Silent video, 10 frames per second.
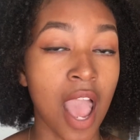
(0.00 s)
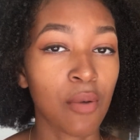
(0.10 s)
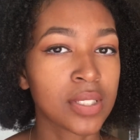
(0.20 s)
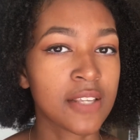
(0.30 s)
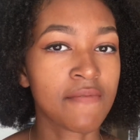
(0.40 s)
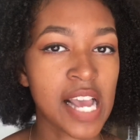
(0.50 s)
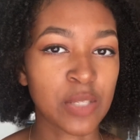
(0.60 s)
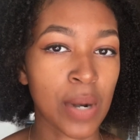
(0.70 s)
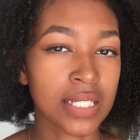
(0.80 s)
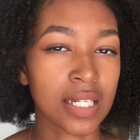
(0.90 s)
I was the
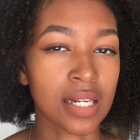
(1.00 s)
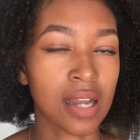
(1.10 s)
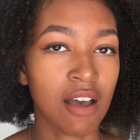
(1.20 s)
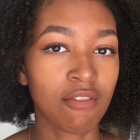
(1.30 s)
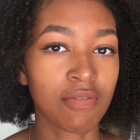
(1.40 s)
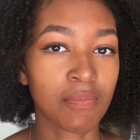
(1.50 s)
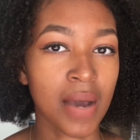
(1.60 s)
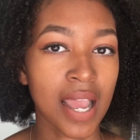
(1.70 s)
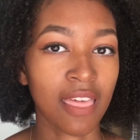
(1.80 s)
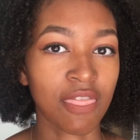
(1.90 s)
vice president of
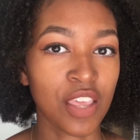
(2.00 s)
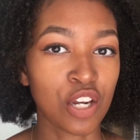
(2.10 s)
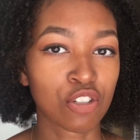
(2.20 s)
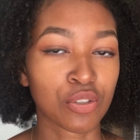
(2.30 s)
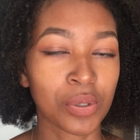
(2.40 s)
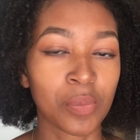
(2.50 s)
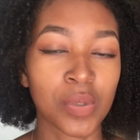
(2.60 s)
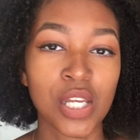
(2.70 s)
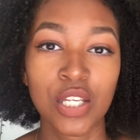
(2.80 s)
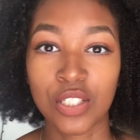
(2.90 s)
my theater
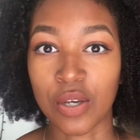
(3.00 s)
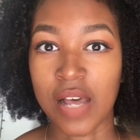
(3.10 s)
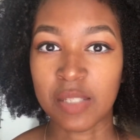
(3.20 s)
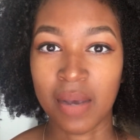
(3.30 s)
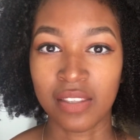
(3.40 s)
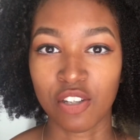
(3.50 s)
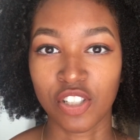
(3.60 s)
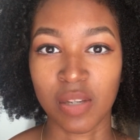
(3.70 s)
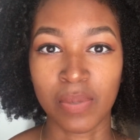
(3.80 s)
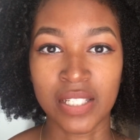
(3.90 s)
troupe, so that's my
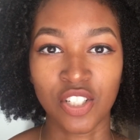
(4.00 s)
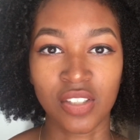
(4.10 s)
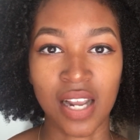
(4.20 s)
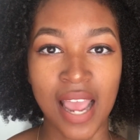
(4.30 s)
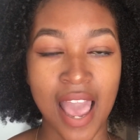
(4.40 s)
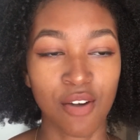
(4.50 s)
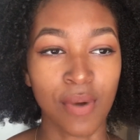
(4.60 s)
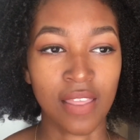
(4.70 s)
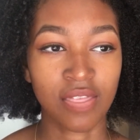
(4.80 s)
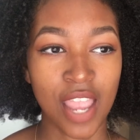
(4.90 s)
leadership position that I
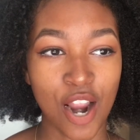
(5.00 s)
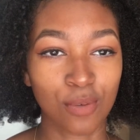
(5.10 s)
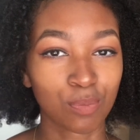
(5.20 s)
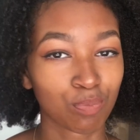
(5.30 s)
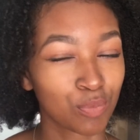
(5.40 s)
had right there.